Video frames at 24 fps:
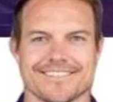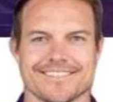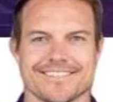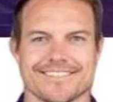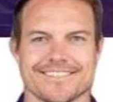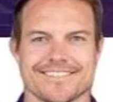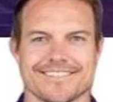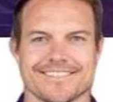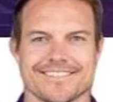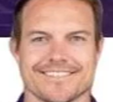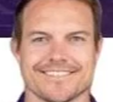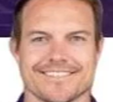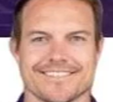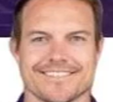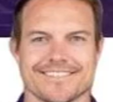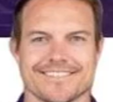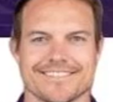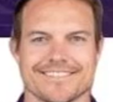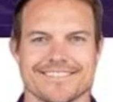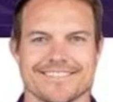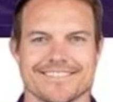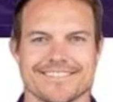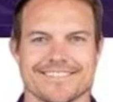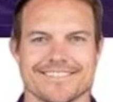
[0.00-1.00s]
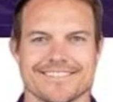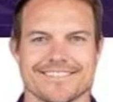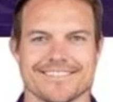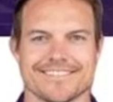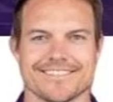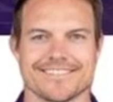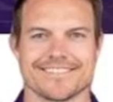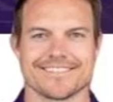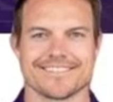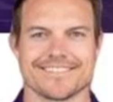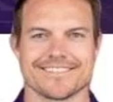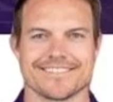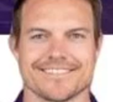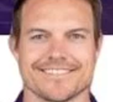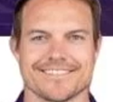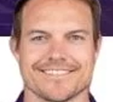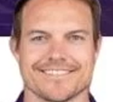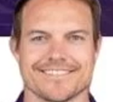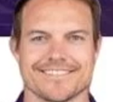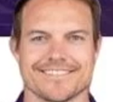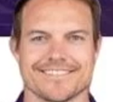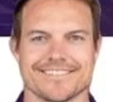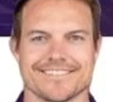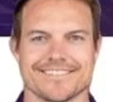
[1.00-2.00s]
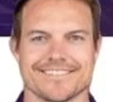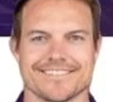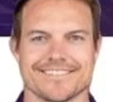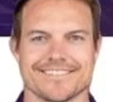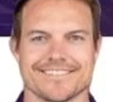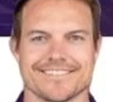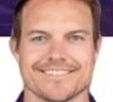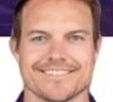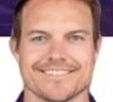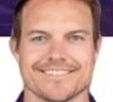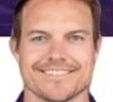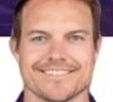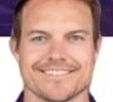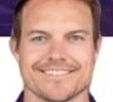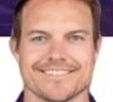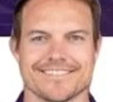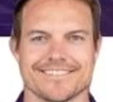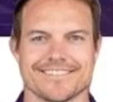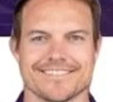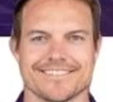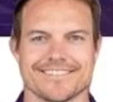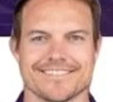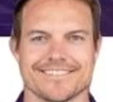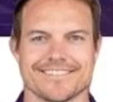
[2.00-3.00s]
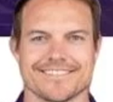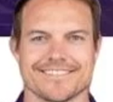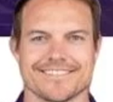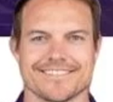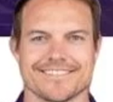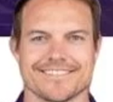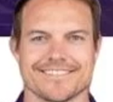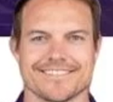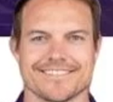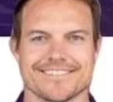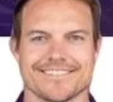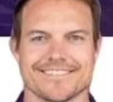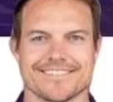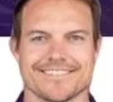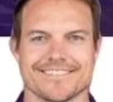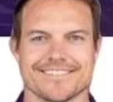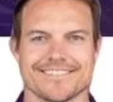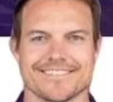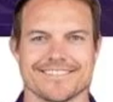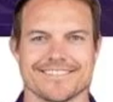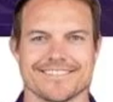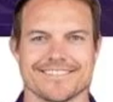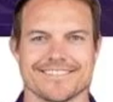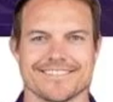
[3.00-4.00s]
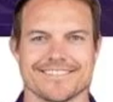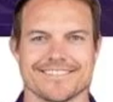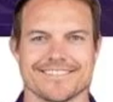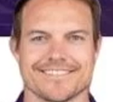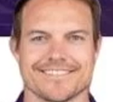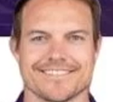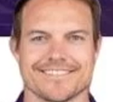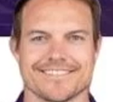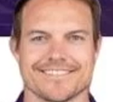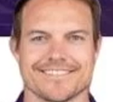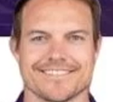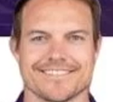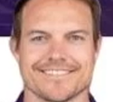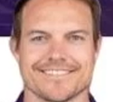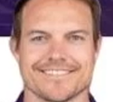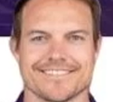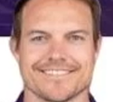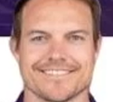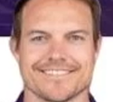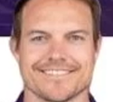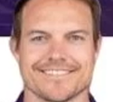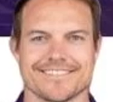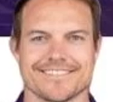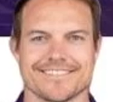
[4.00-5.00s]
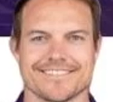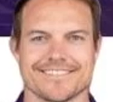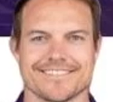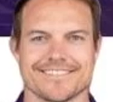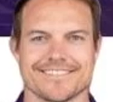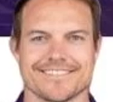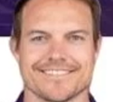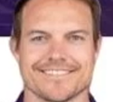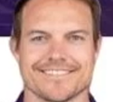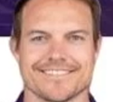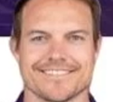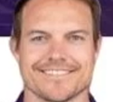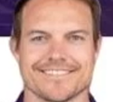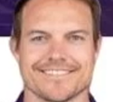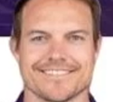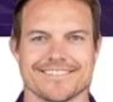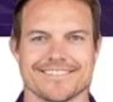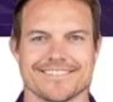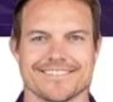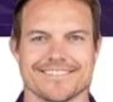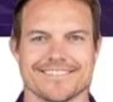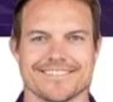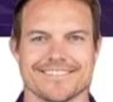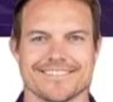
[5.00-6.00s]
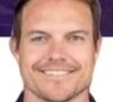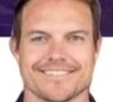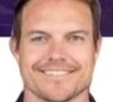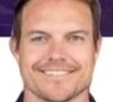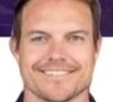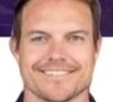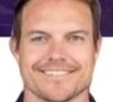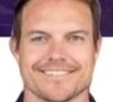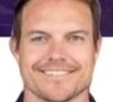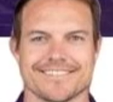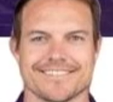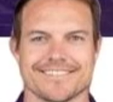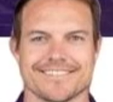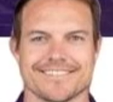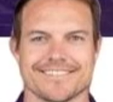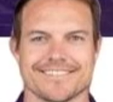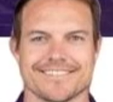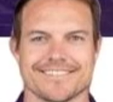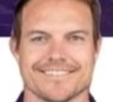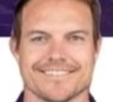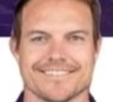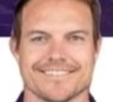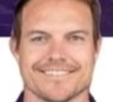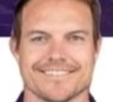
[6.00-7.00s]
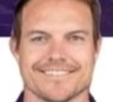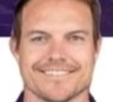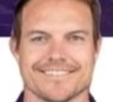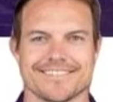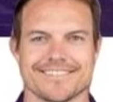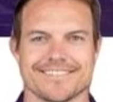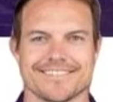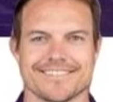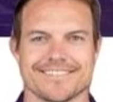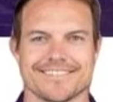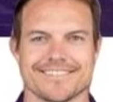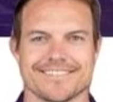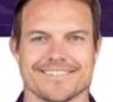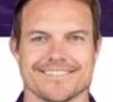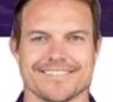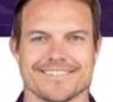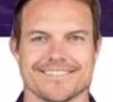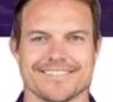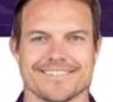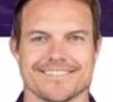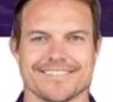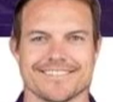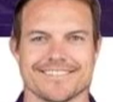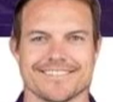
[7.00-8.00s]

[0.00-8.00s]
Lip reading: [no speech]